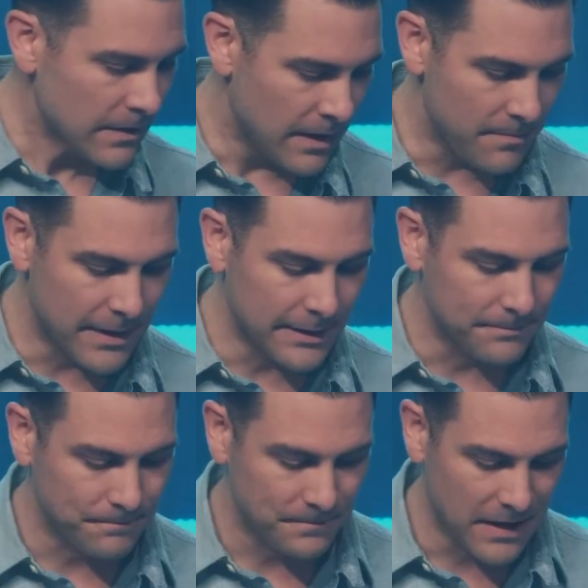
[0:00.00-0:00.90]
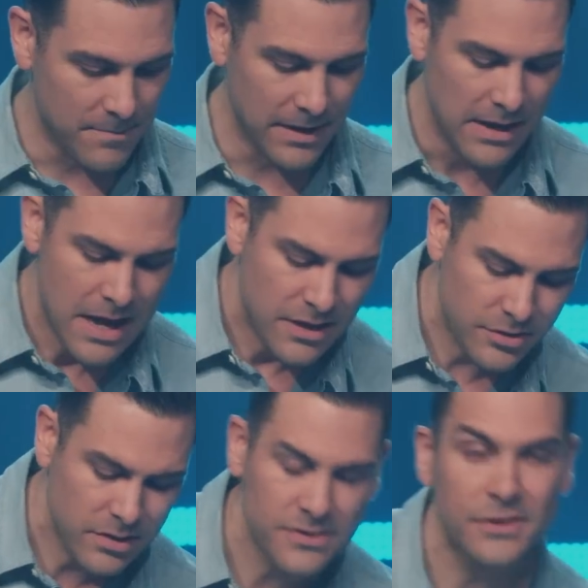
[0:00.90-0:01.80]
Amen. Amen.
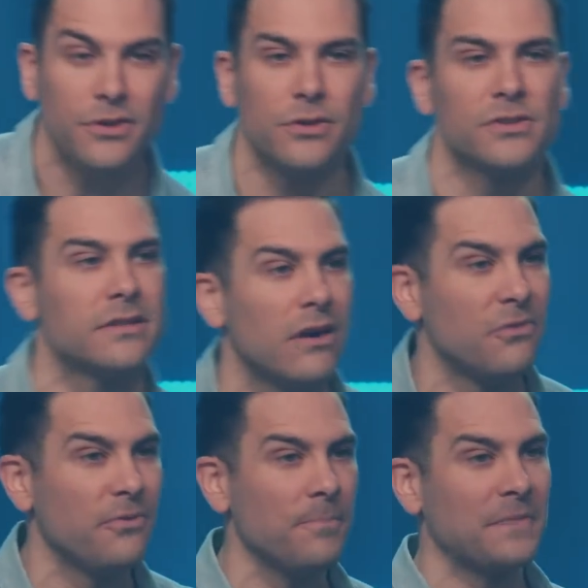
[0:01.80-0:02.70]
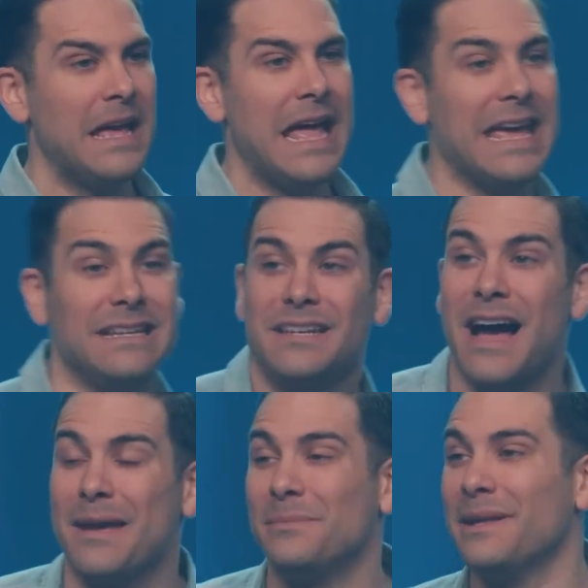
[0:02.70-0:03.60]
Do you consider yourself a
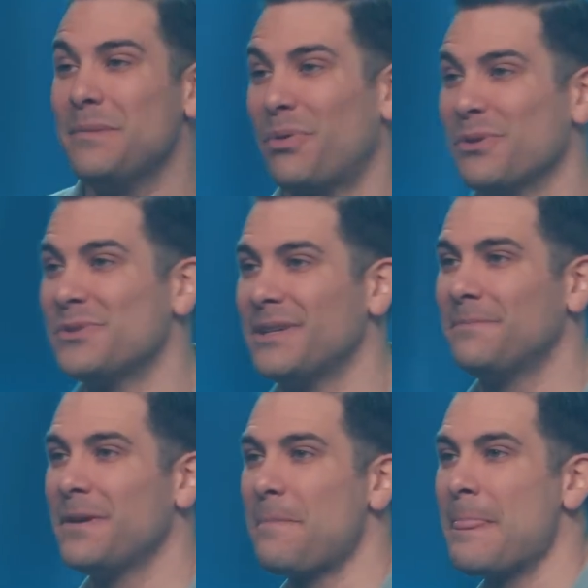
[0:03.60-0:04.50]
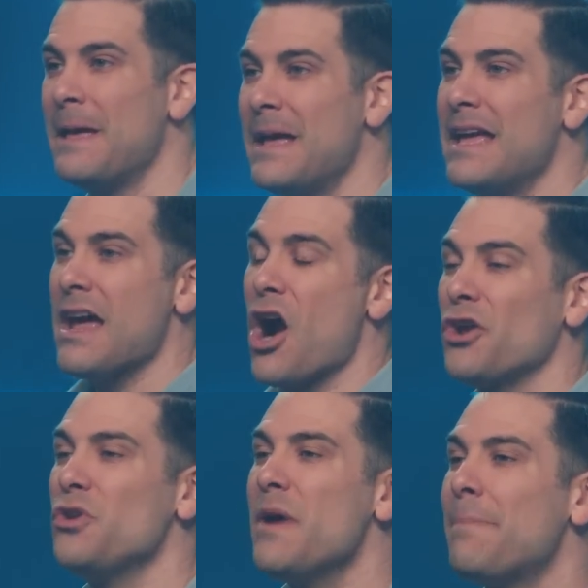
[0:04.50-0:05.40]
timely person? Are
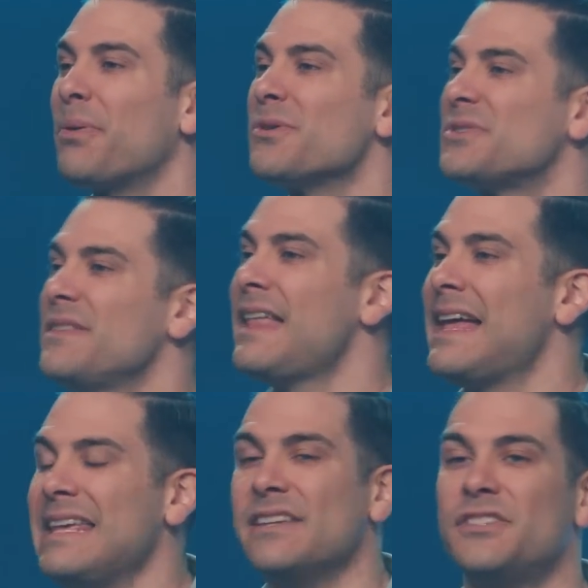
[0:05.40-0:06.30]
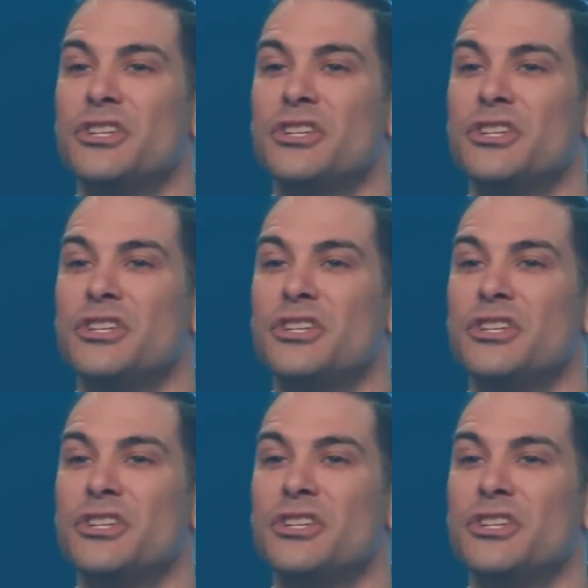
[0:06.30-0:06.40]
you a person that is